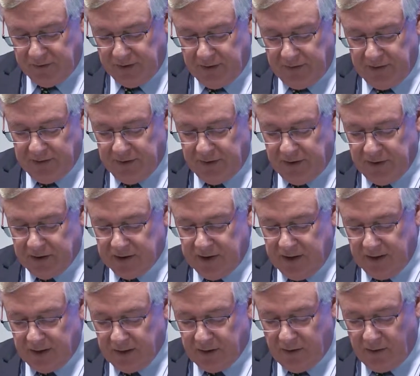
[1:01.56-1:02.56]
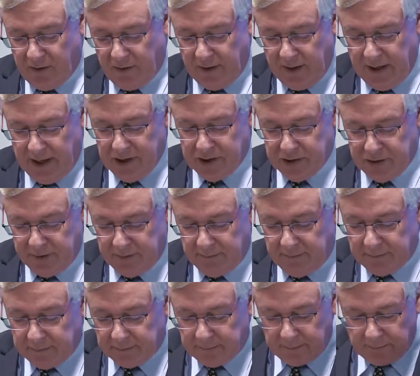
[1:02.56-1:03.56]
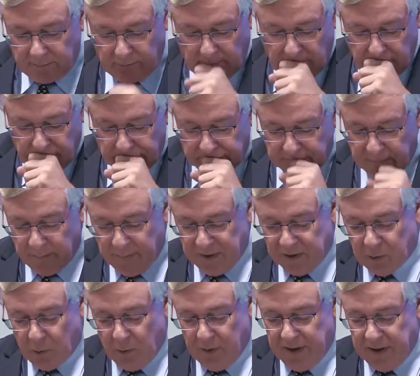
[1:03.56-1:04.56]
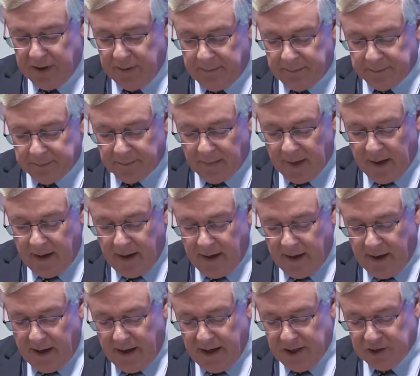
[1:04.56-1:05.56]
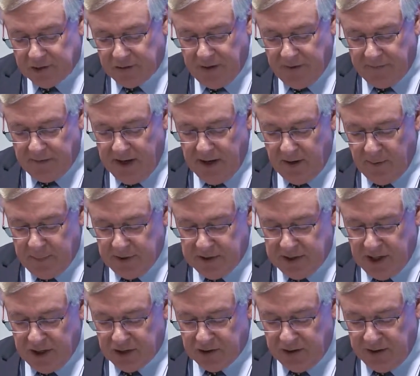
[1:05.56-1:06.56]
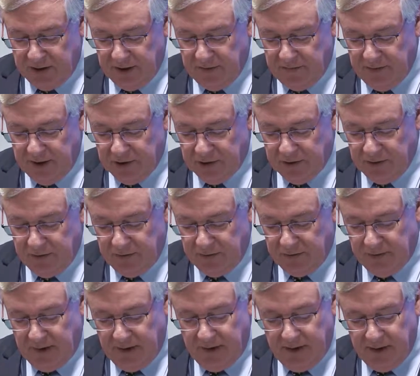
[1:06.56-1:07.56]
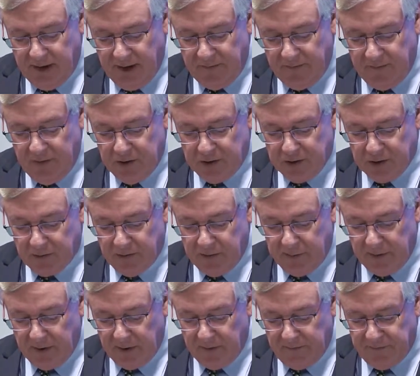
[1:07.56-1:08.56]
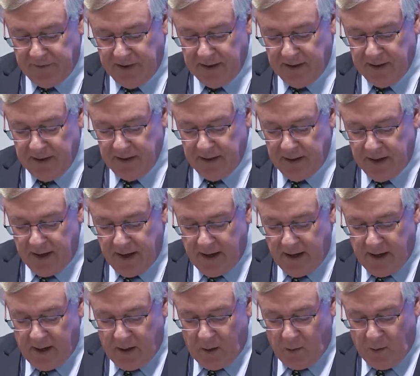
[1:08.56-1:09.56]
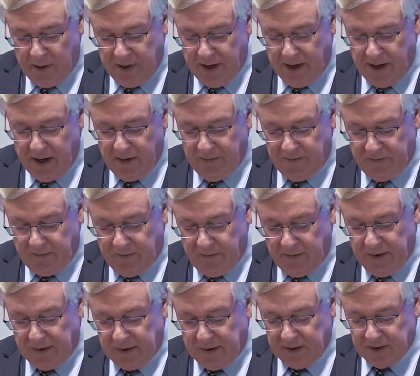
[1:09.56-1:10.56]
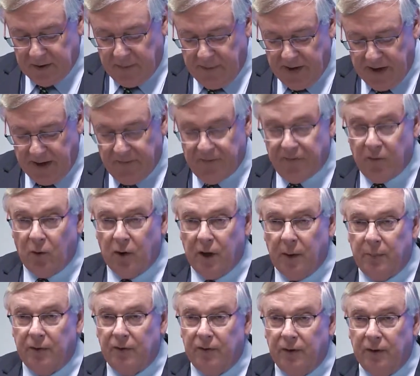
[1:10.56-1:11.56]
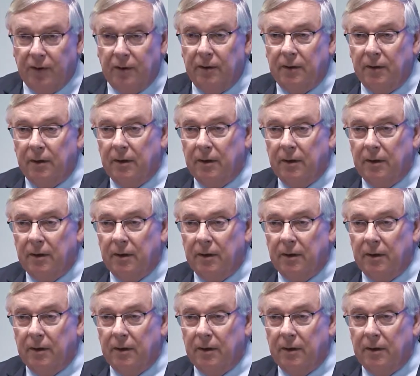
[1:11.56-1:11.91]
there is a distinct correlation between a history of care and protection interventions and future criminal offending. We know that there's about a 40%